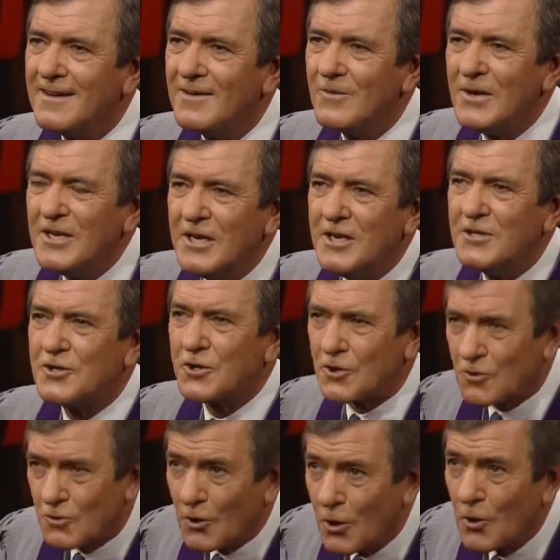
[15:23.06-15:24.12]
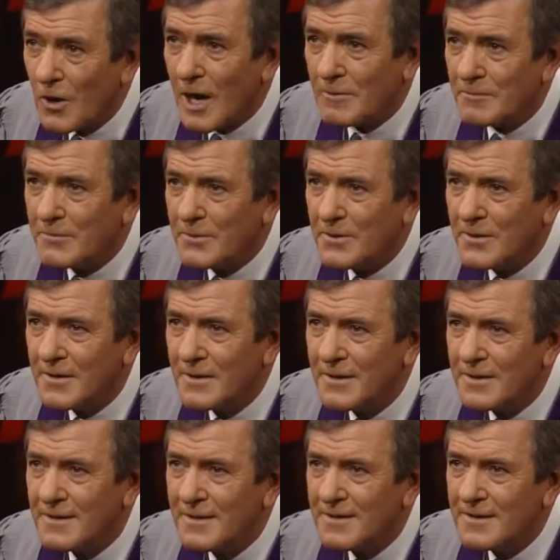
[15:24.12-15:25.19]
We need to grow up
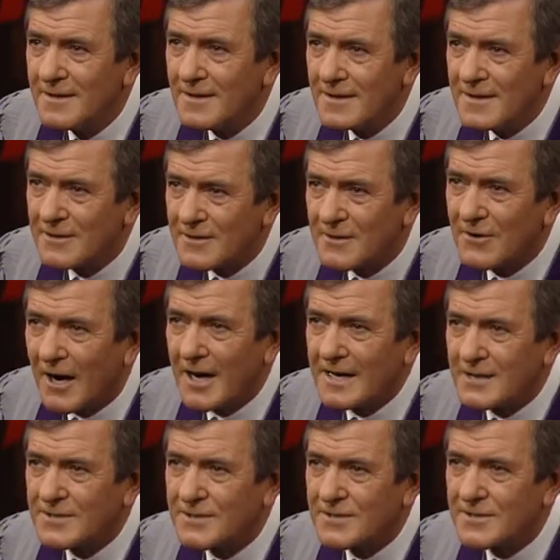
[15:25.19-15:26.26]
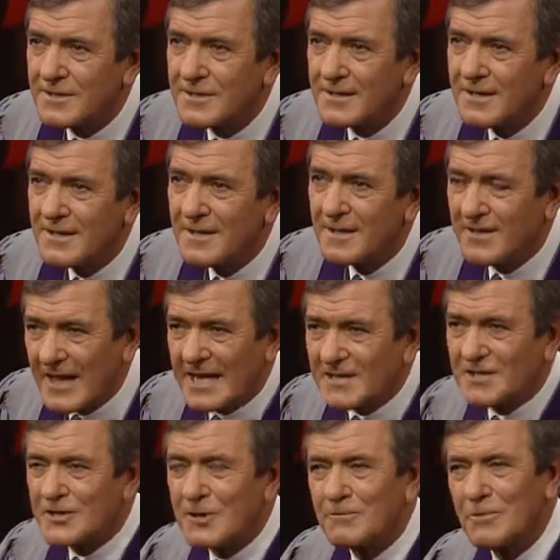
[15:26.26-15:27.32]
in Christ.
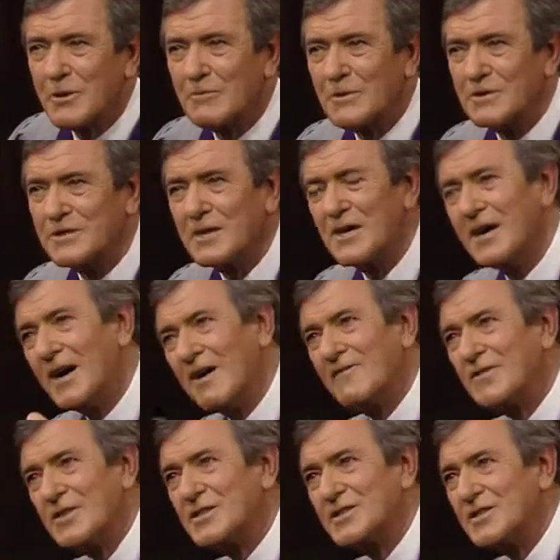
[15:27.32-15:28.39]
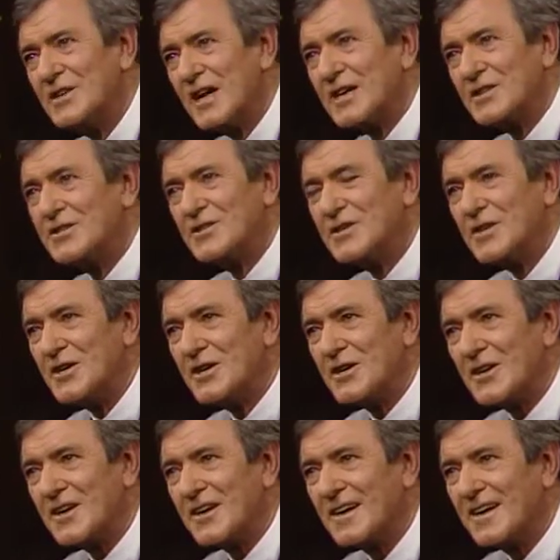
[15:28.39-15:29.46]
That's the purpose of this next
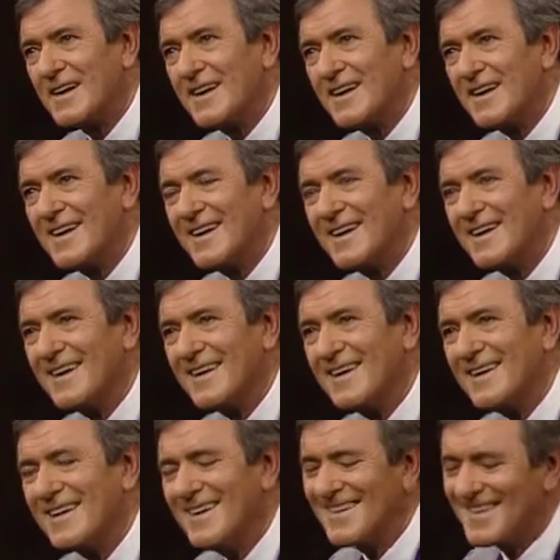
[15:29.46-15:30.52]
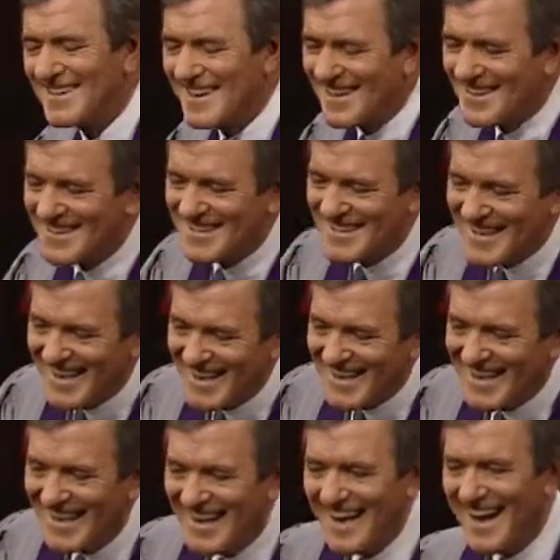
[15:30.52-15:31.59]
year. The other
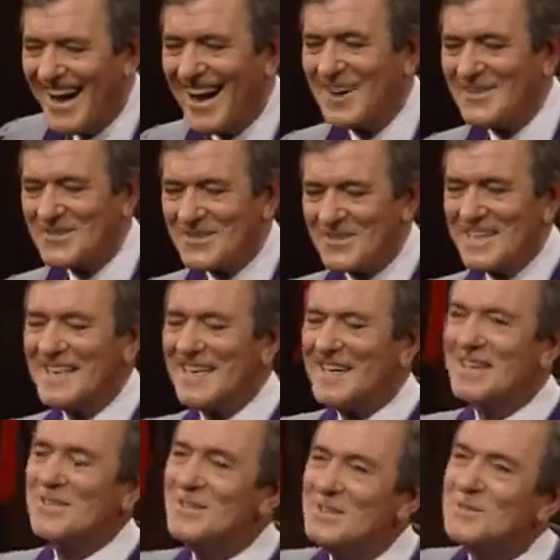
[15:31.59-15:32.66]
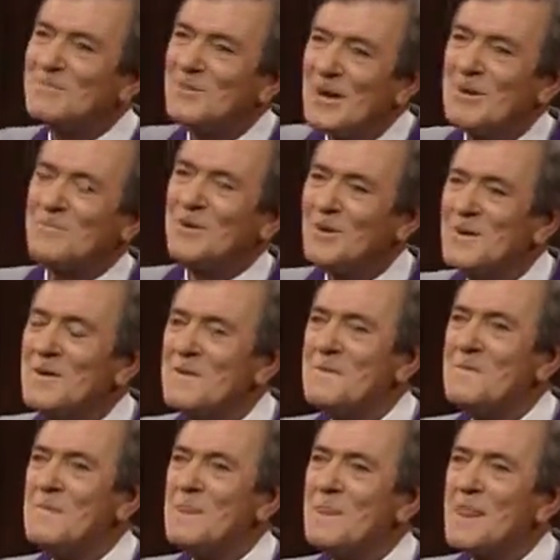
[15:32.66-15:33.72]
day, I was reading a newspaper
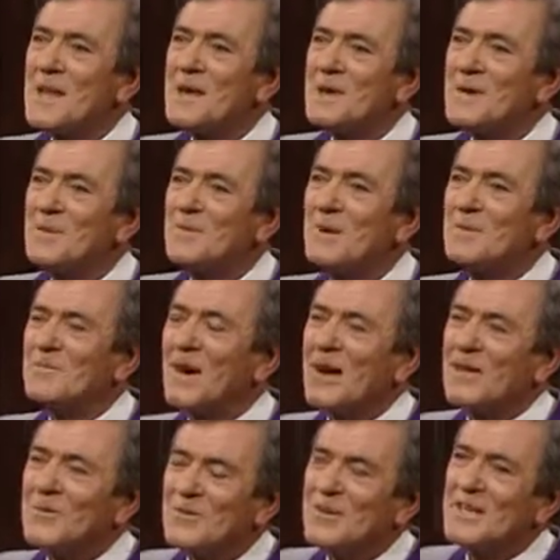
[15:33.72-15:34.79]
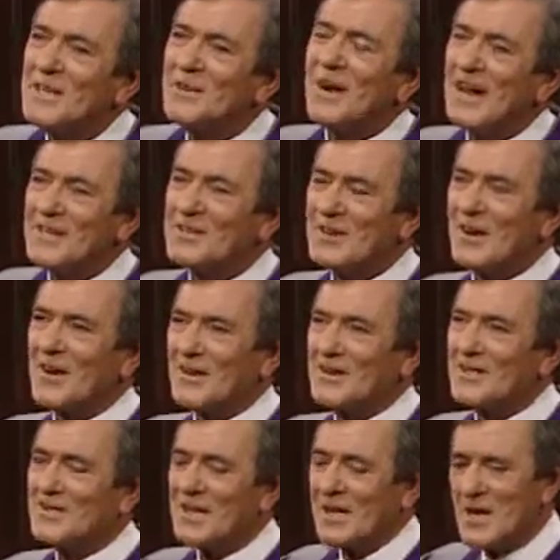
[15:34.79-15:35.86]
when my three
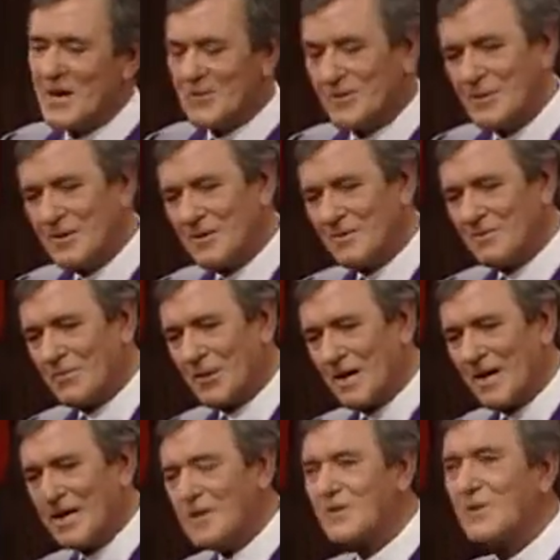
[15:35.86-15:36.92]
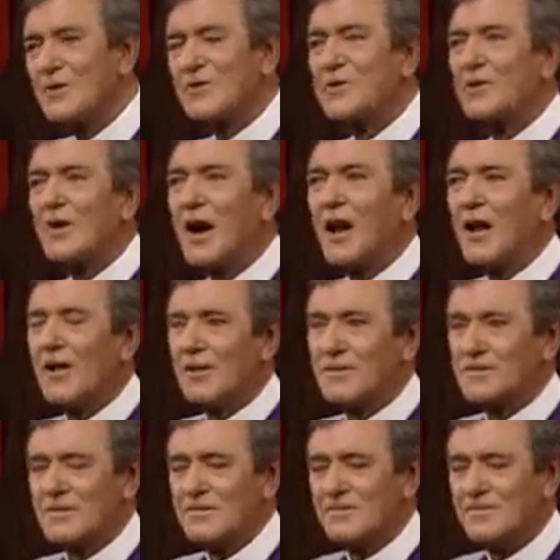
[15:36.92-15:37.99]
granddaughters were playing with their
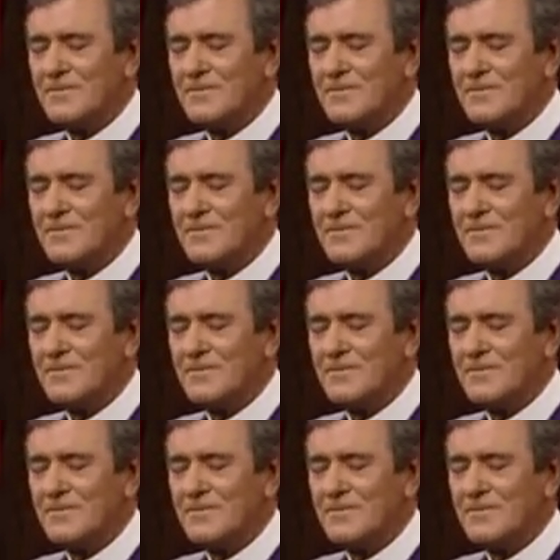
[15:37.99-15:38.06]
dolls.